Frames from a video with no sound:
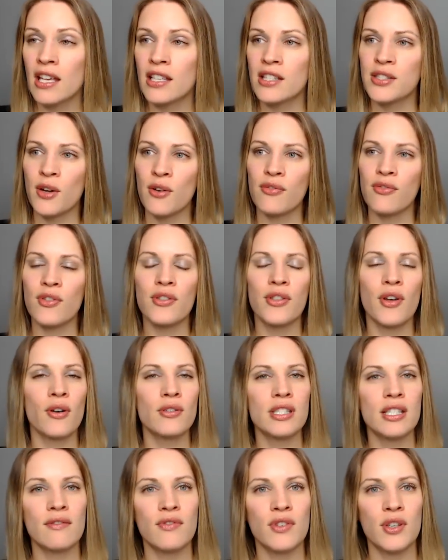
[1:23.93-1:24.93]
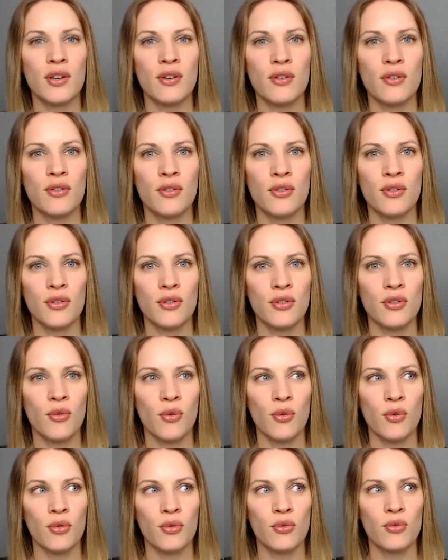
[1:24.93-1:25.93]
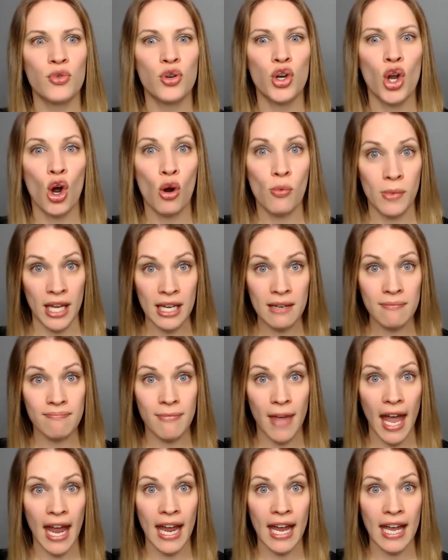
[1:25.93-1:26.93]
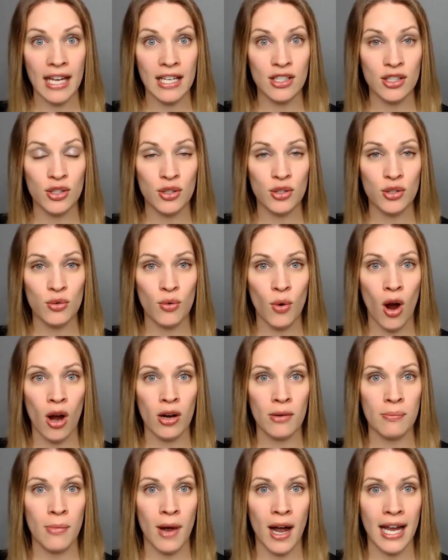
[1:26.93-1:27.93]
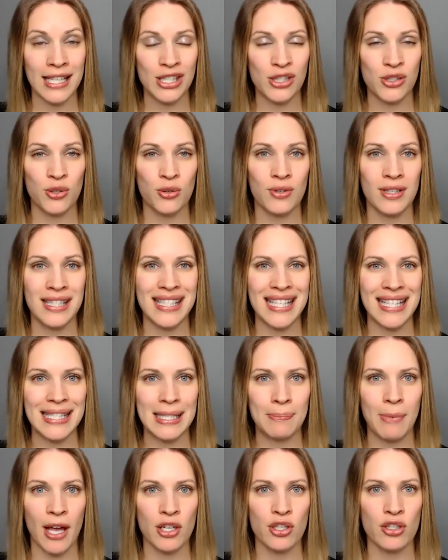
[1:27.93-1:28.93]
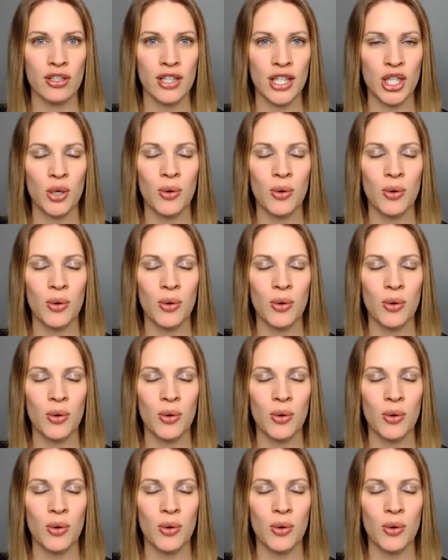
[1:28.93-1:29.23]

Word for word: So for those of you who know me and who are my students especially,